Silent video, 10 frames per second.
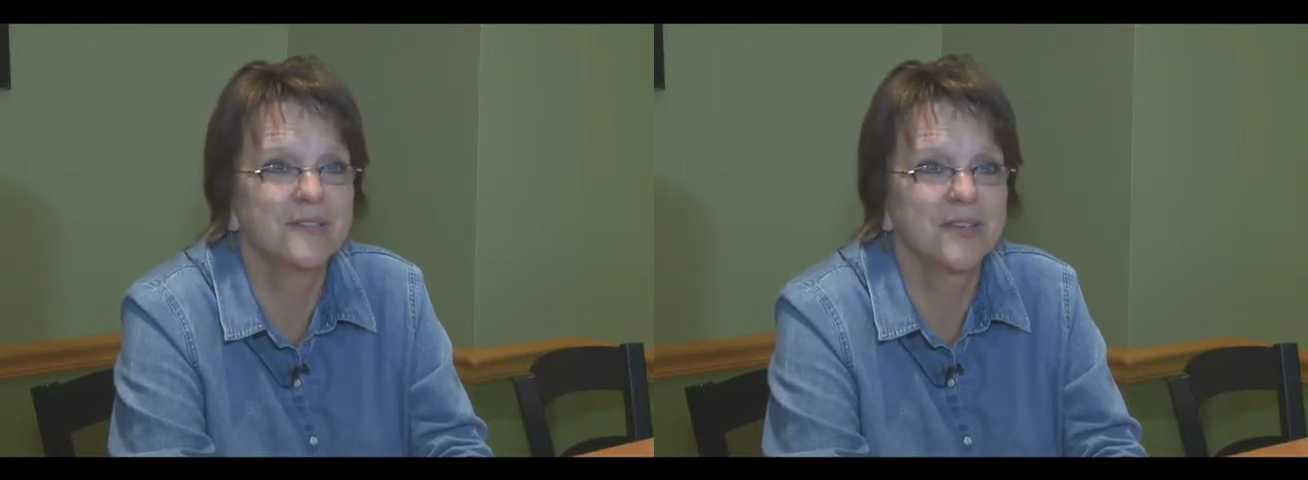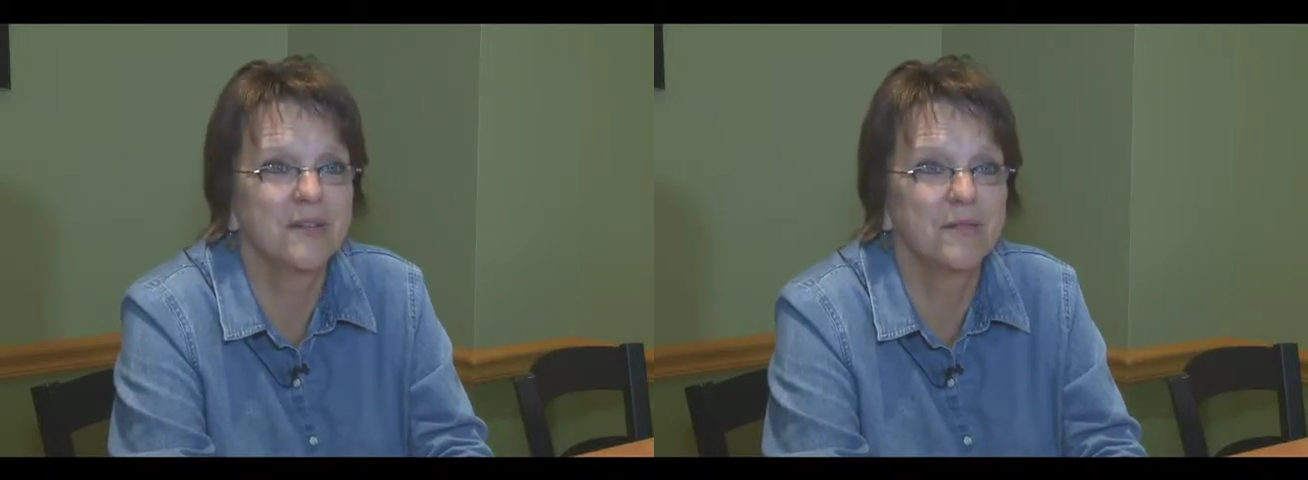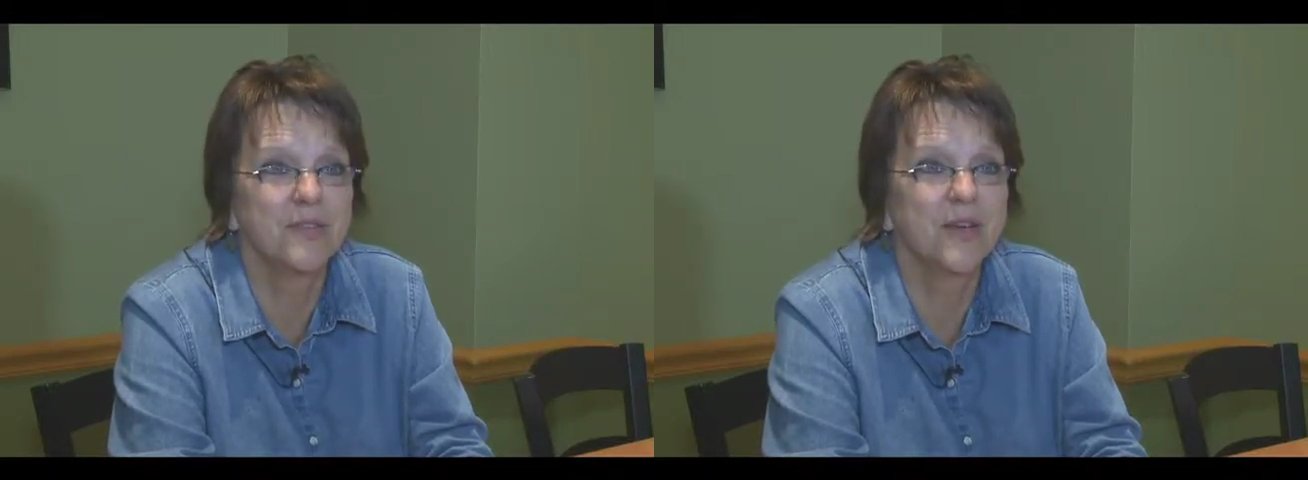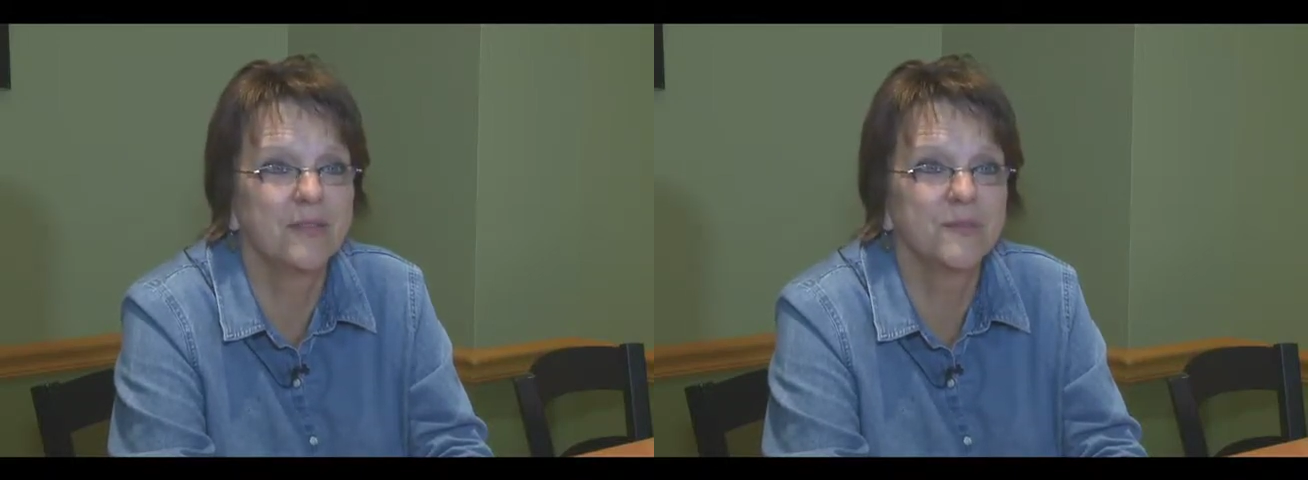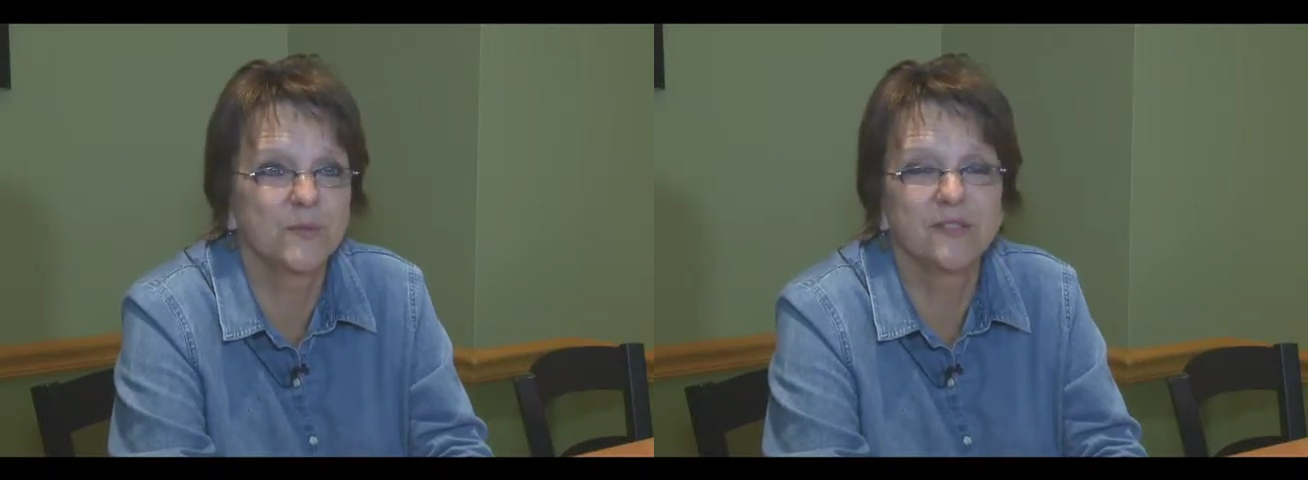So we thought
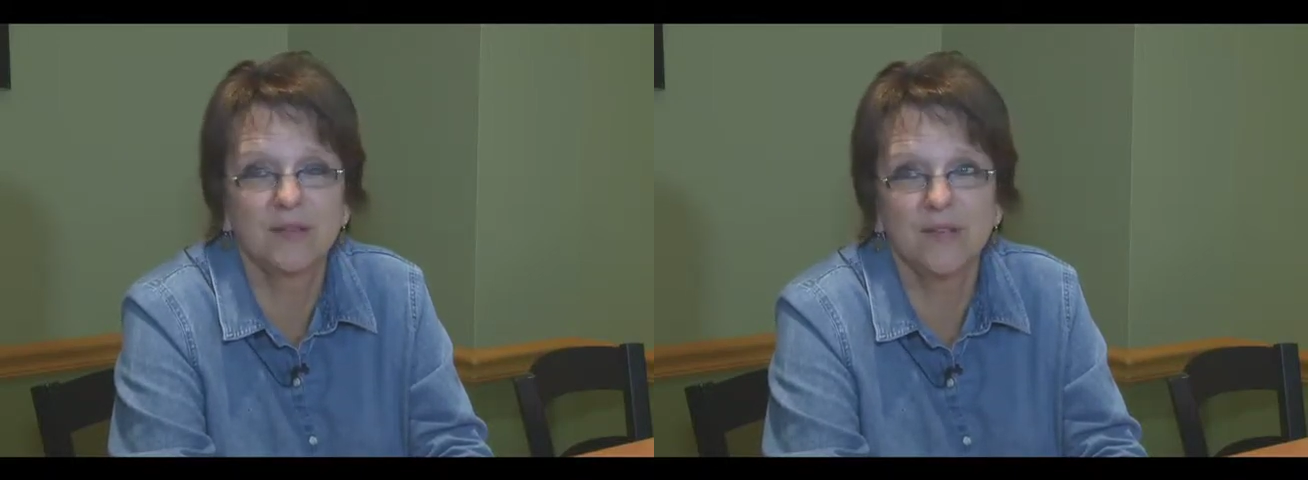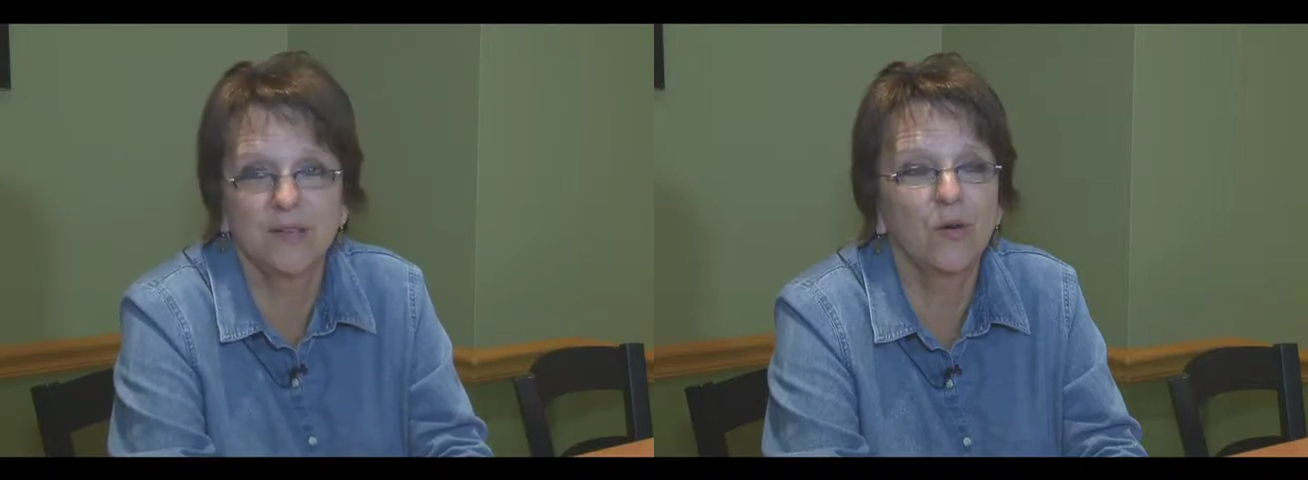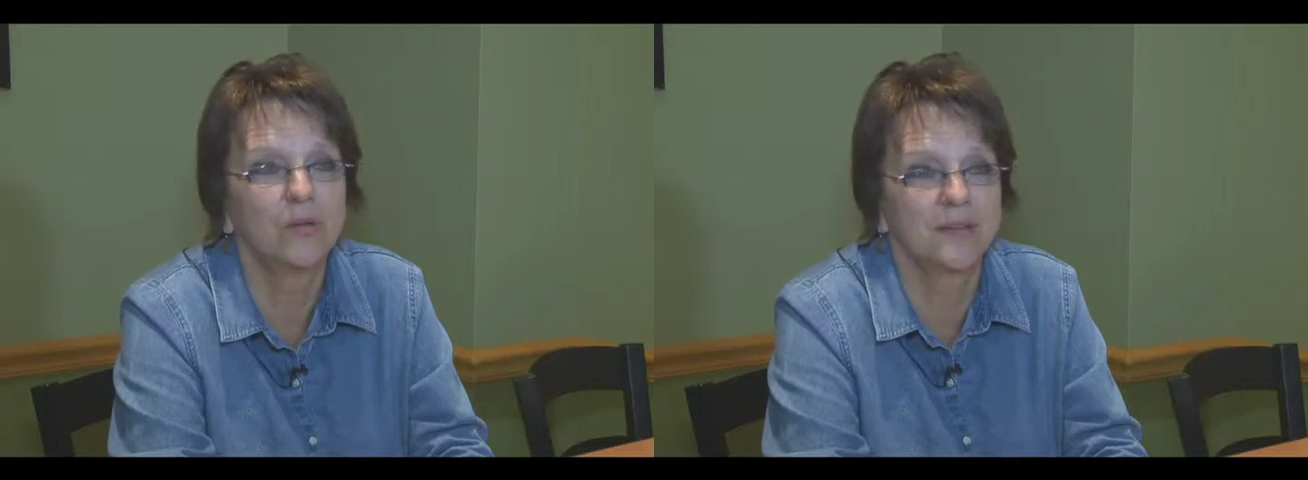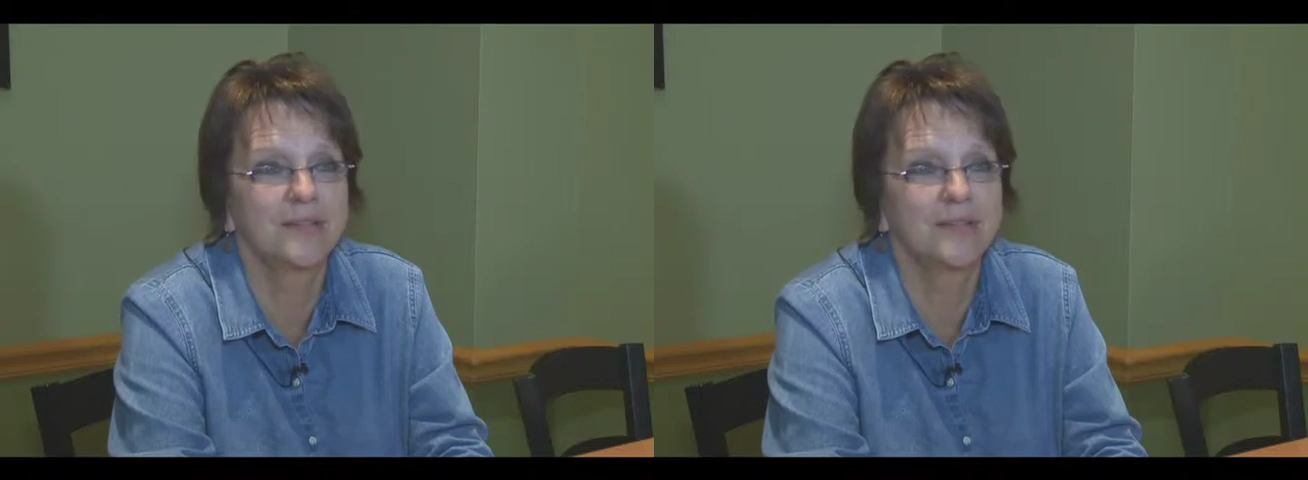this was going to be a golden